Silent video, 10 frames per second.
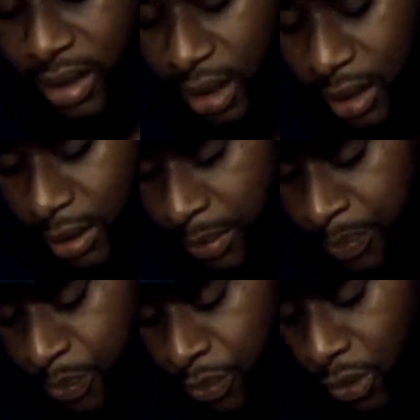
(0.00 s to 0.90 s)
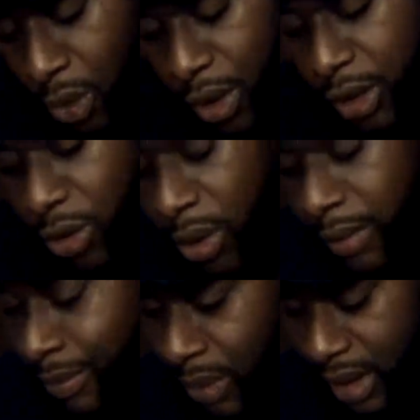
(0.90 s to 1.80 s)
mutation that she has,
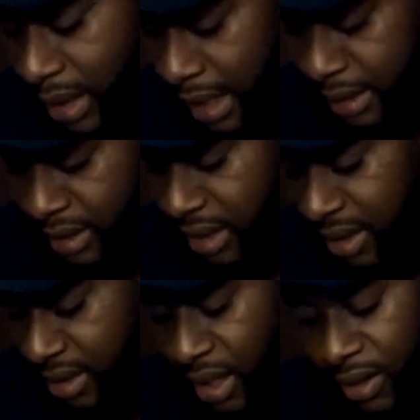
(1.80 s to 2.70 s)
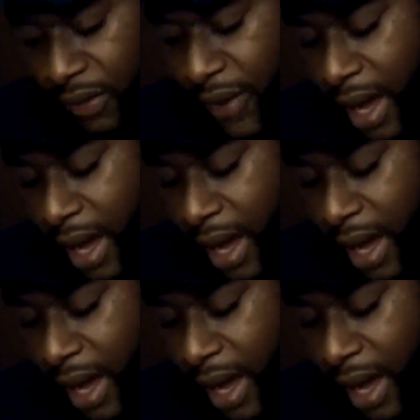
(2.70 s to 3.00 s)
which I like. It makes her unique.